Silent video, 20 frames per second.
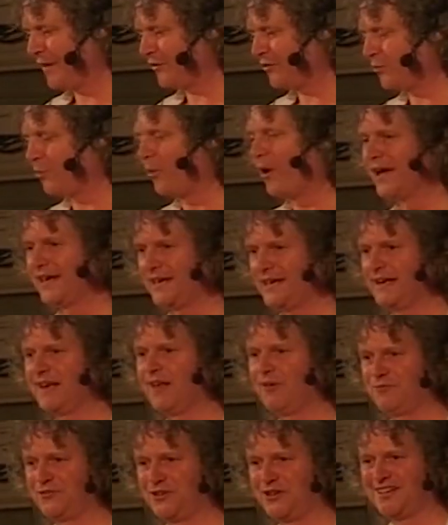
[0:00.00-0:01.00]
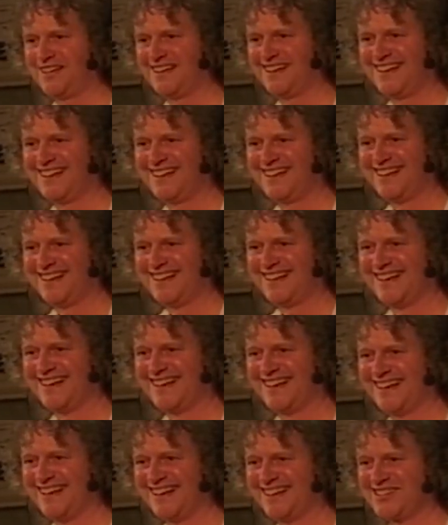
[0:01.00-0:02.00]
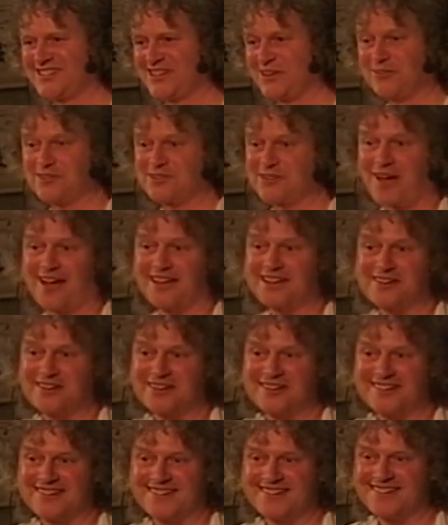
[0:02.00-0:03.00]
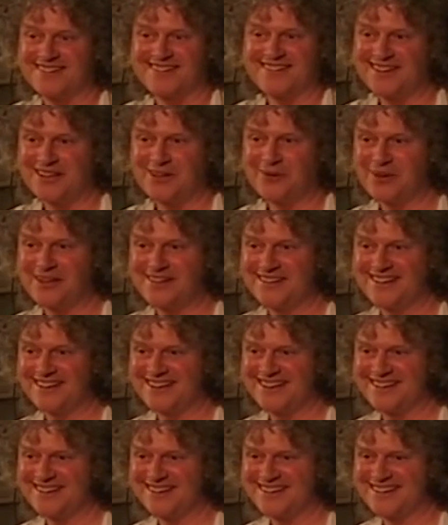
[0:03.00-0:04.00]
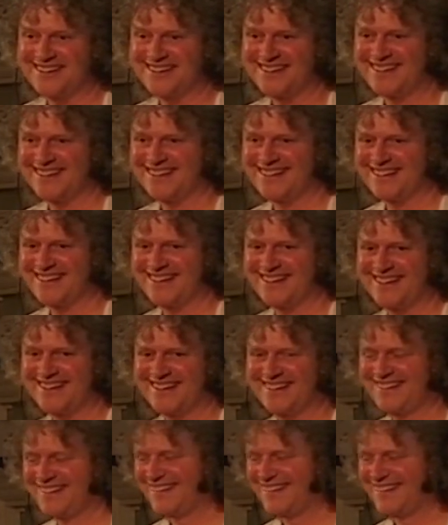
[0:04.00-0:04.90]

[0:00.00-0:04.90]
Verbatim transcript: that's why he loved it. Uh, so, so I don't know either. I don't, yeah.